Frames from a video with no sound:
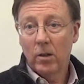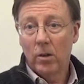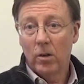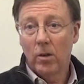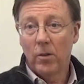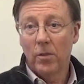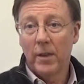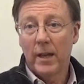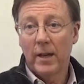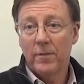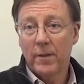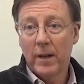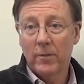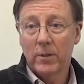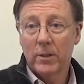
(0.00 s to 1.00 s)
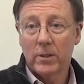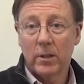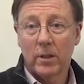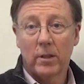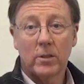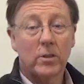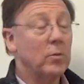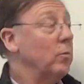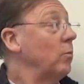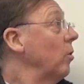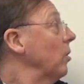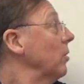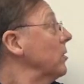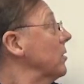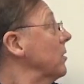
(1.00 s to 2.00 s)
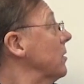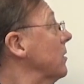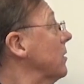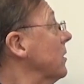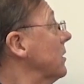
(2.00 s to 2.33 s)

on their VAT returns what the